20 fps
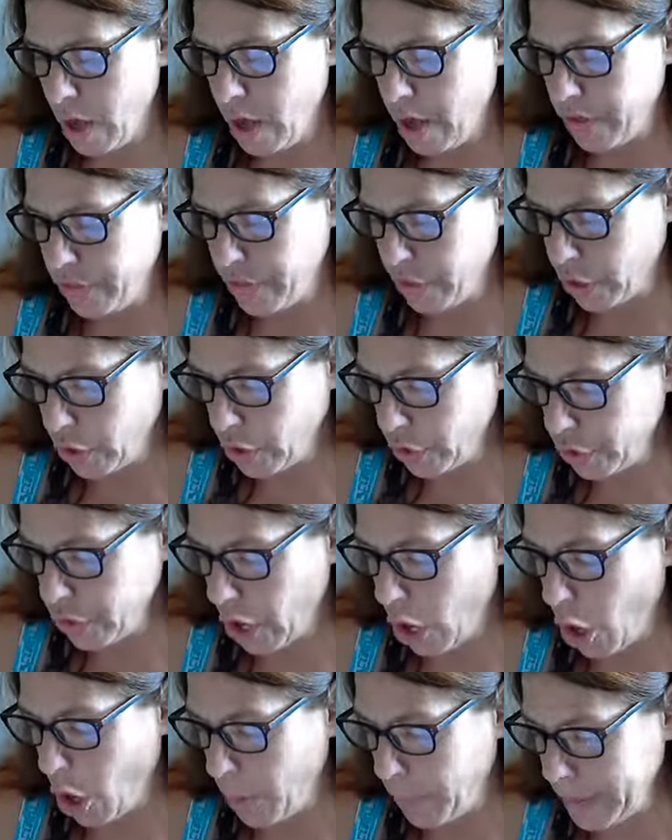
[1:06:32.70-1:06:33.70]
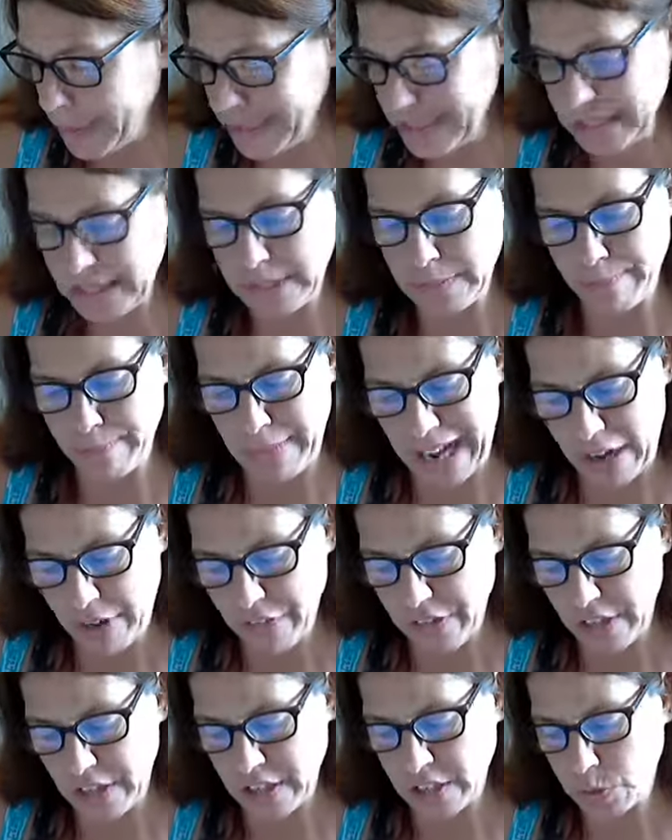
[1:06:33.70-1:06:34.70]
The earth opened its mouth
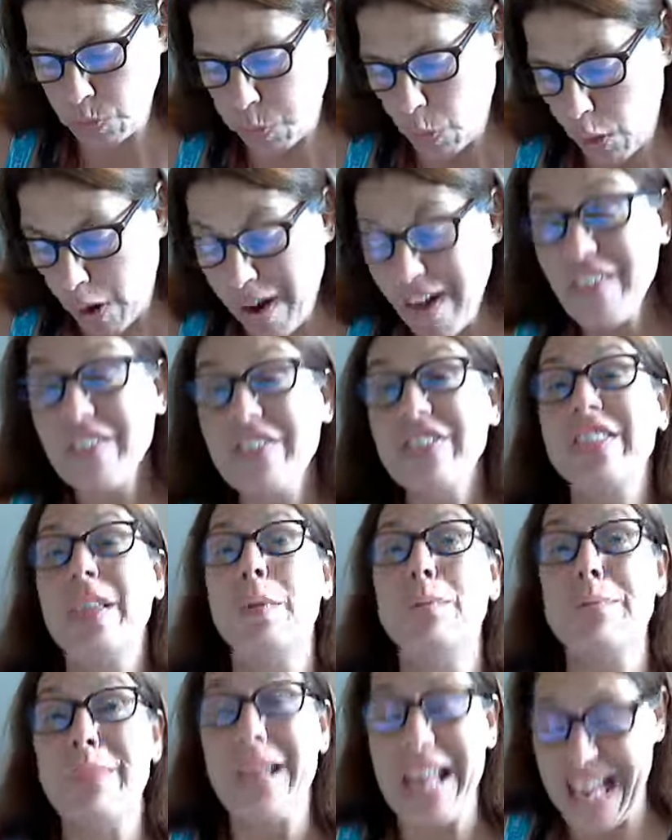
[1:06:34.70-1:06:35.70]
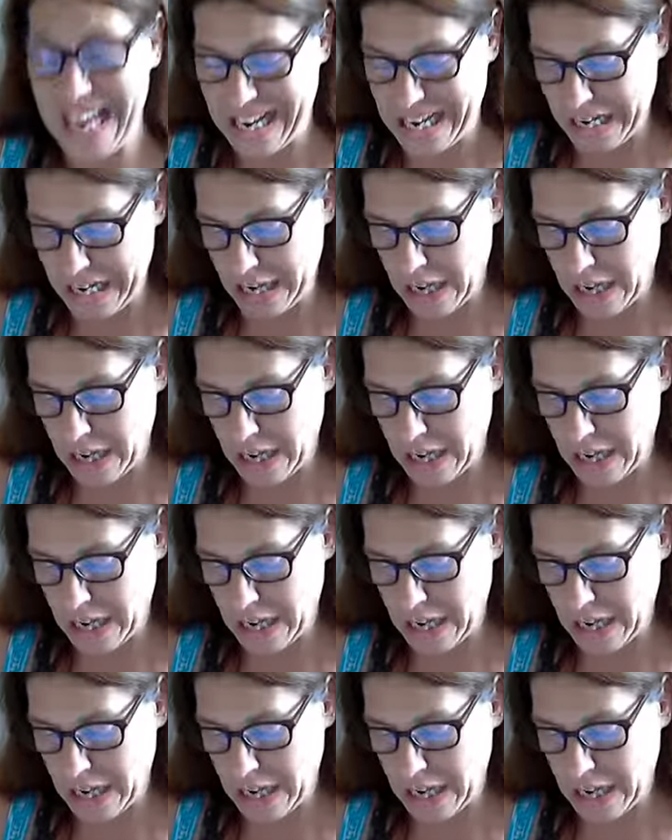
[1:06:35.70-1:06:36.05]
and swallowed the men